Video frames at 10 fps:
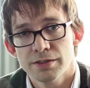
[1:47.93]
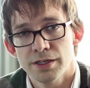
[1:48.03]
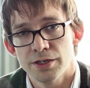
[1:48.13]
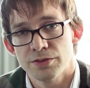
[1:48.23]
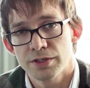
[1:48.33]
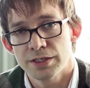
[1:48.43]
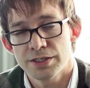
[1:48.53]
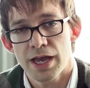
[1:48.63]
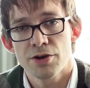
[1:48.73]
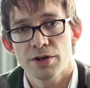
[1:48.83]
that is
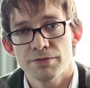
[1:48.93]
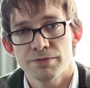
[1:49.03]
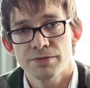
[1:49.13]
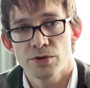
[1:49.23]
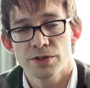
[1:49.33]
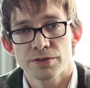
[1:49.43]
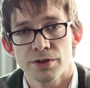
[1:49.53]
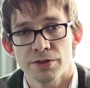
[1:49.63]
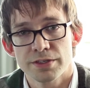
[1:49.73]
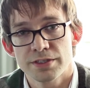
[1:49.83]
entirely focused
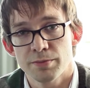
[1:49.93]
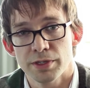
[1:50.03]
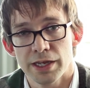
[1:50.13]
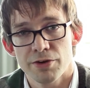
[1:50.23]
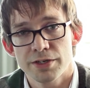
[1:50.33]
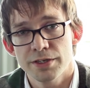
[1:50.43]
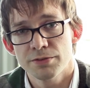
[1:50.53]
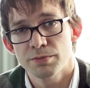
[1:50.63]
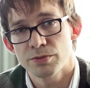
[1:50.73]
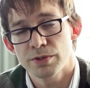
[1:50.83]
on the
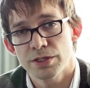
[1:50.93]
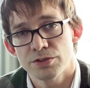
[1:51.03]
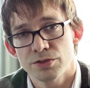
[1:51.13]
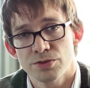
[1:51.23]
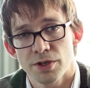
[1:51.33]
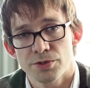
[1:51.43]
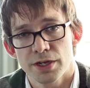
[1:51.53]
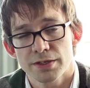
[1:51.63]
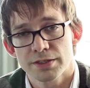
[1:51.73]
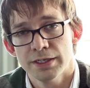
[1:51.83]
similarities between these two
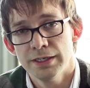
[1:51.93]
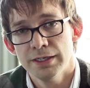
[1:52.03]
subjects,